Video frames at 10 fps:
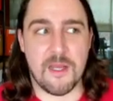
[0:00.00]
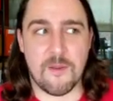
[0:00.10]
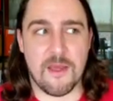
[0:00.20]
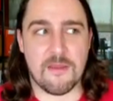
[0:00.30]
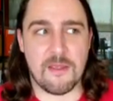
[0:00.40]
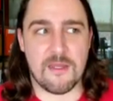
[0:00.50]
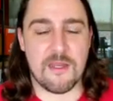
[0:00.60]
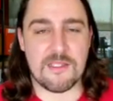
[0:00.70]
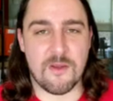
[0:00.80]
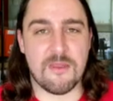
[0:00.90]
about the other
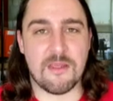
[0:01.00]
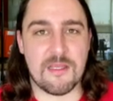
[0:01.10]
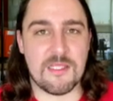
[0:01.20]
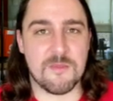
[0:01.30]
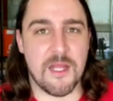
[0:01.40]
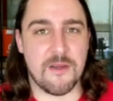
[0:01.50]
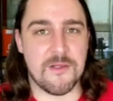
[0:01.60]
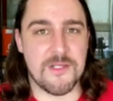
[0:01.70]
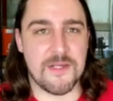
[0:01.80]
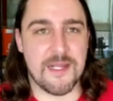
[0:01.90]
day, so I think he is planning
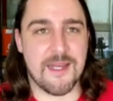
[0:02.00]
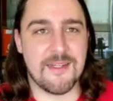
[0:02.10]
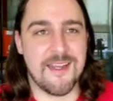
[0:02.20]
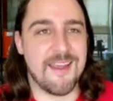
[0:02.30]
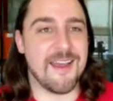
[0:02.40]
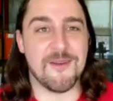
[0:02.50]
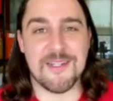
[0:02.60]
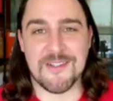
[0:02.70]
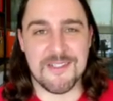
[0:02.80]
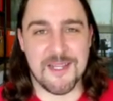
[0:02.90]
on doing that. Anyway,
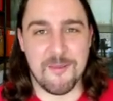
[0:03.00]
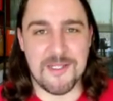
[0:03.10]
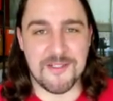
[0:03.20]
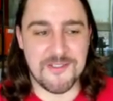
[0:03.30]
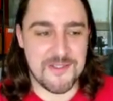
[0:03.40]
don't tell him I told you